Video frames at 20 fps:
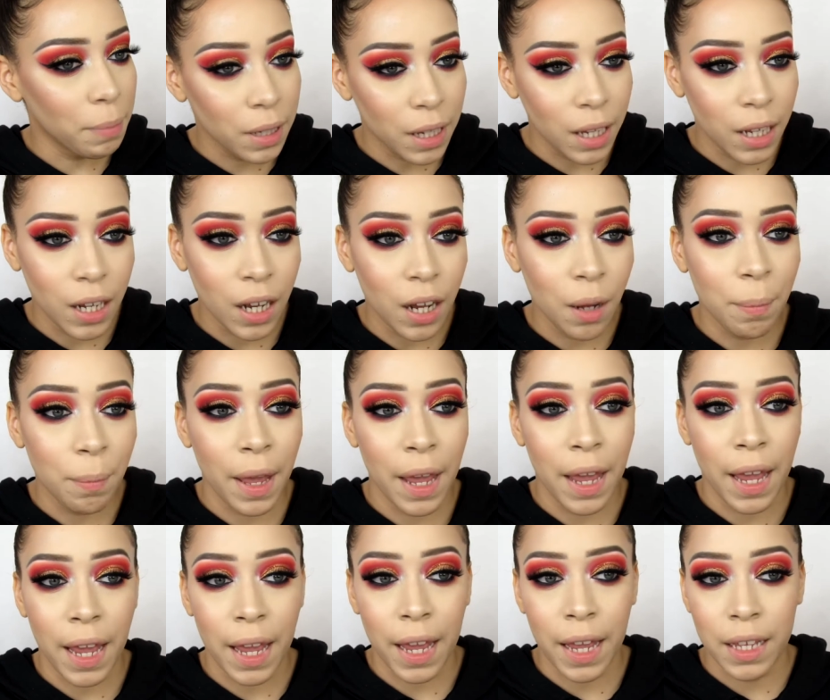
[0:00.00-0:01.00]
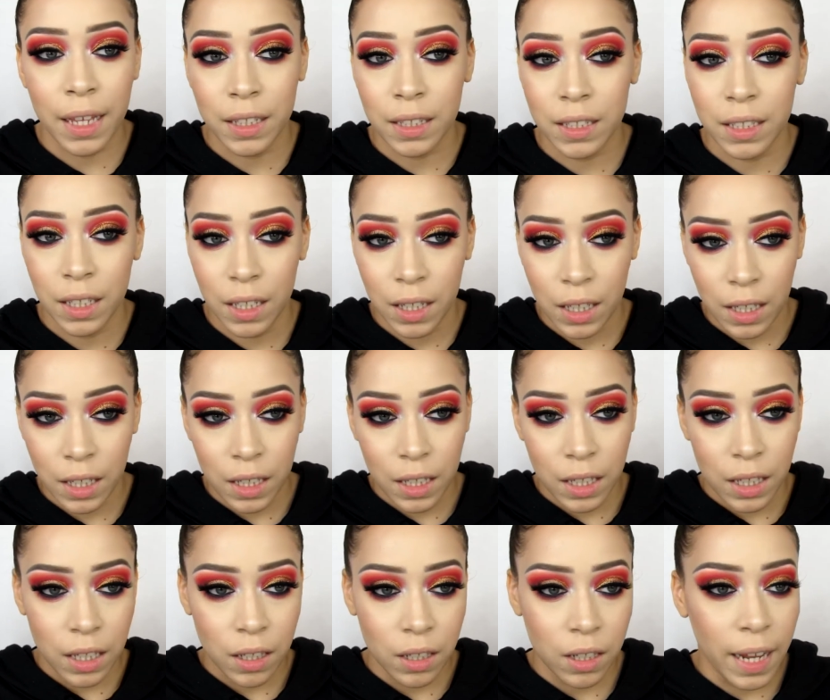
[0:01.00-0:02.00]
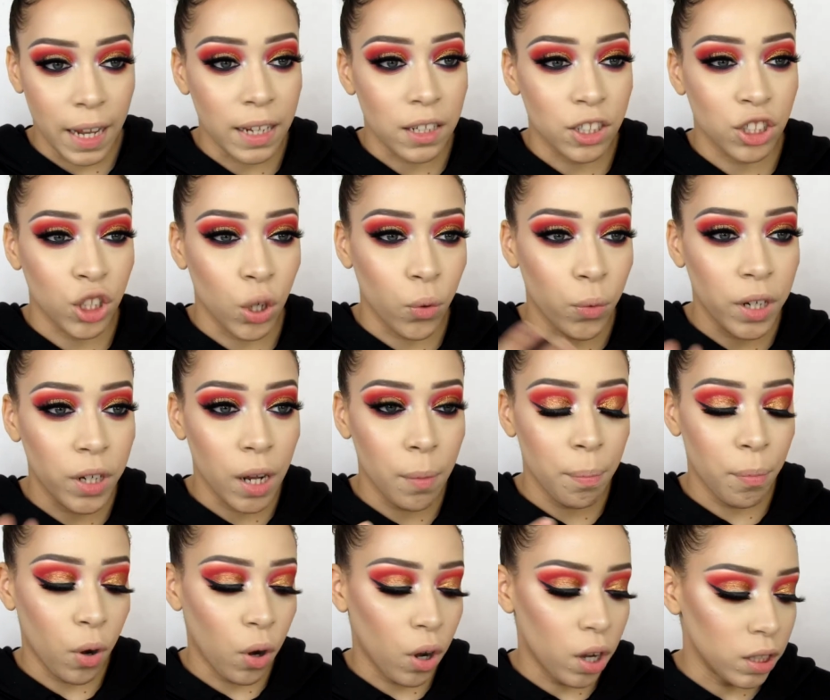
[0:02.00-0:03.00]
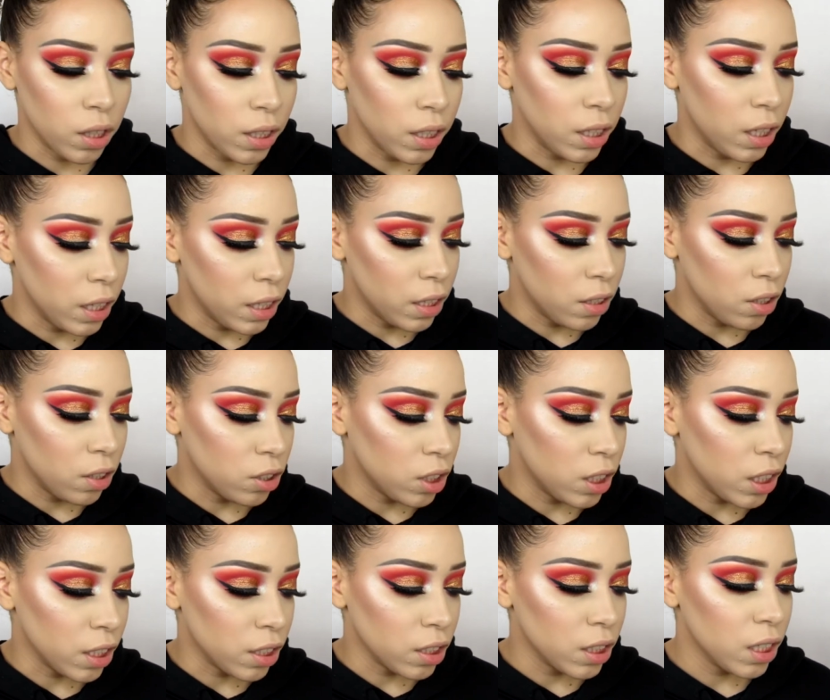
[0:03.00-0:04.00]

picking up and like showing up on the inner tear